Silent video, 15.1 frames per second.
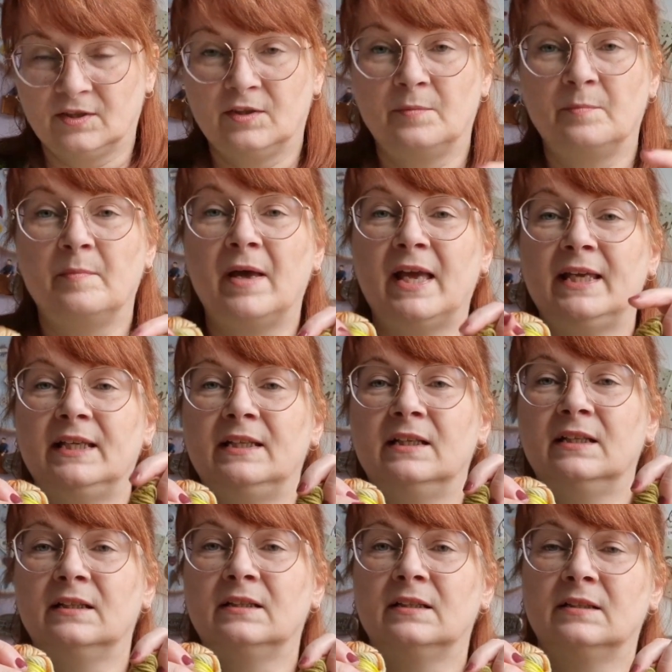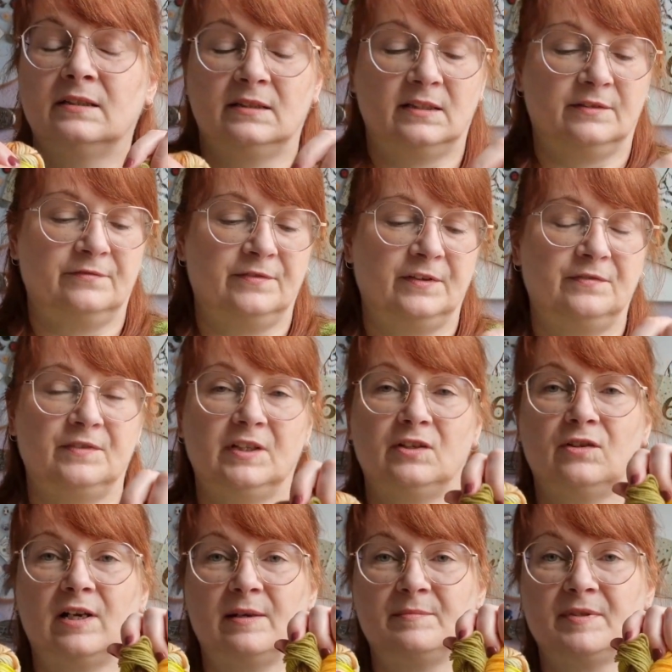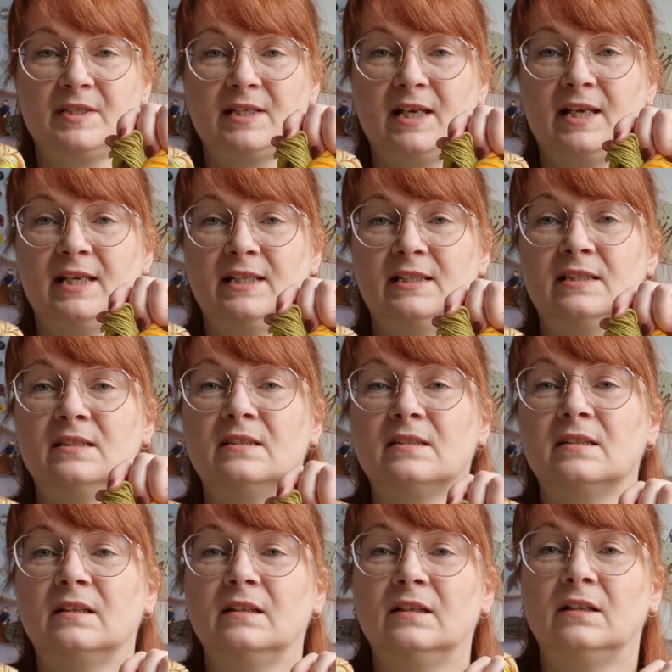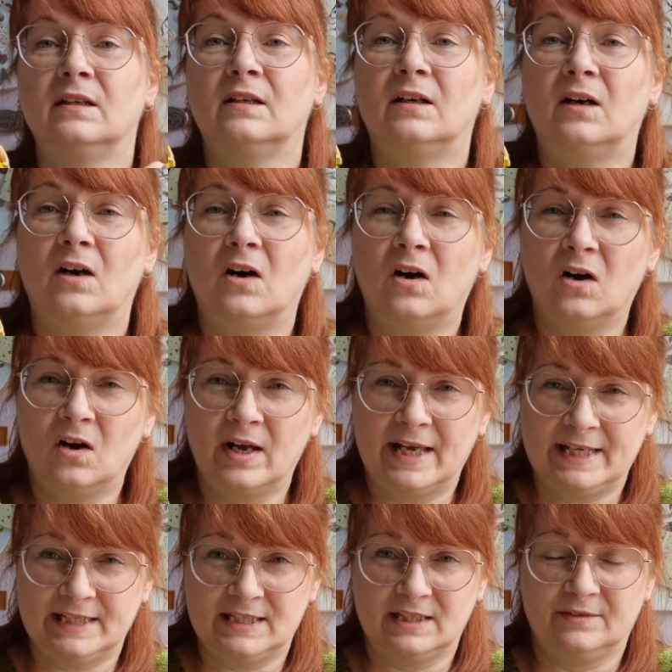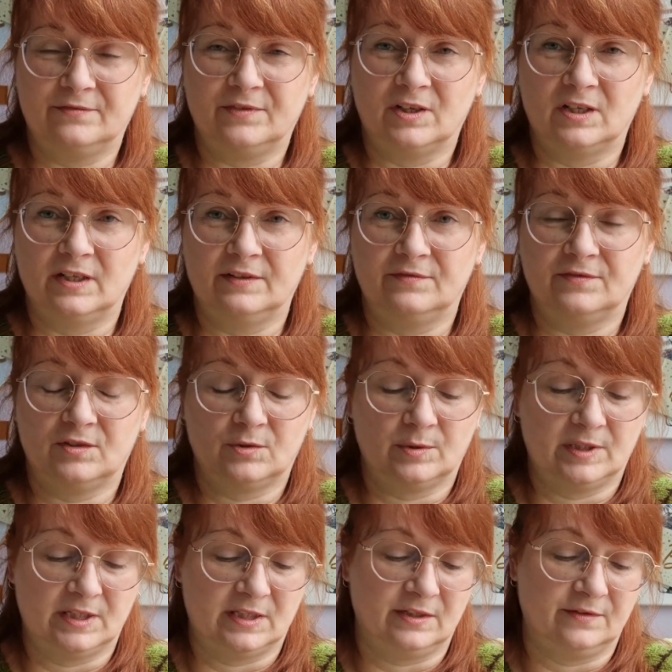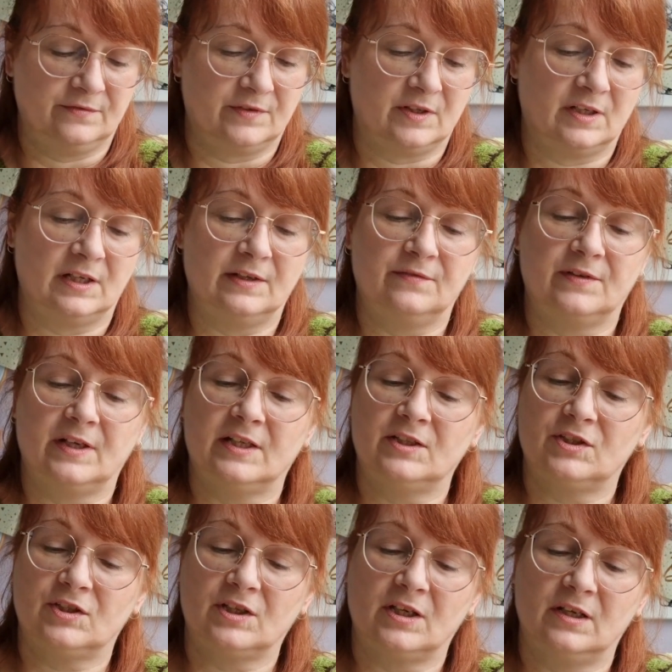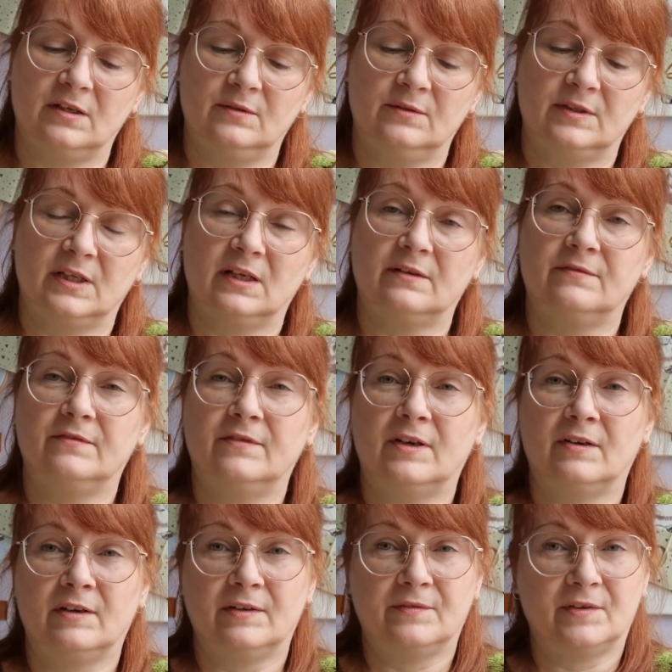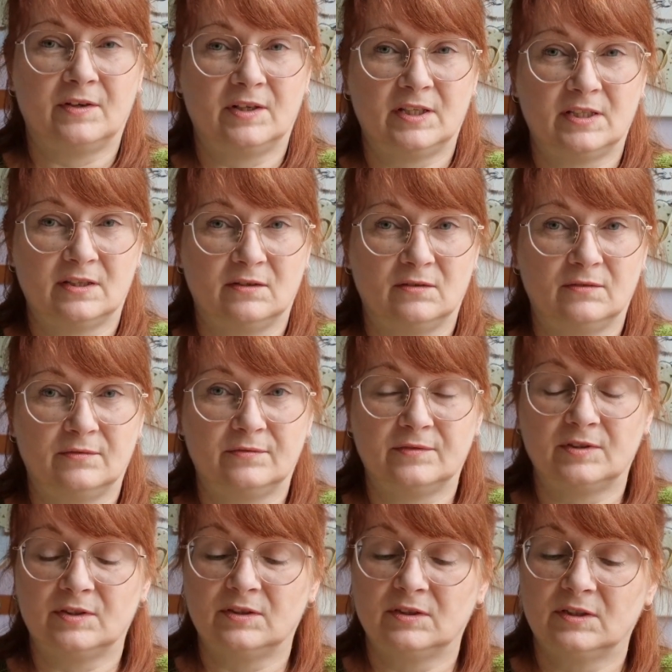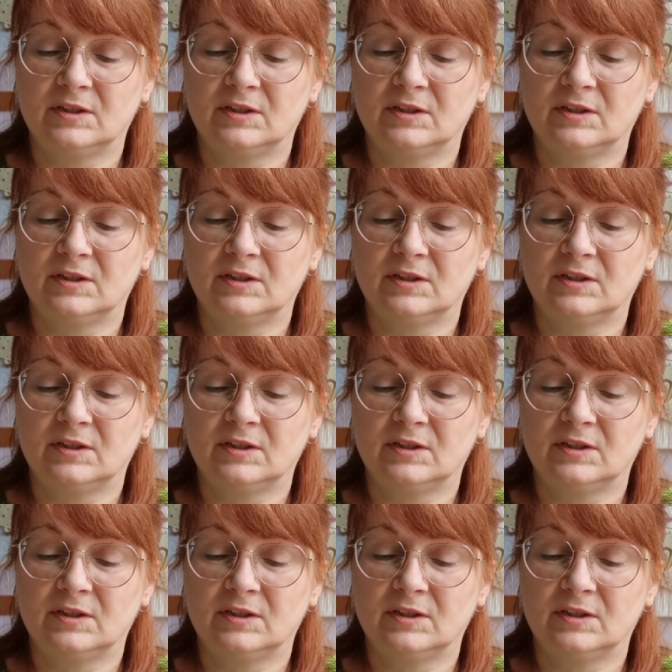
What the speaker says: The 50 gram skeins are 85-25, and so they're very, very soft.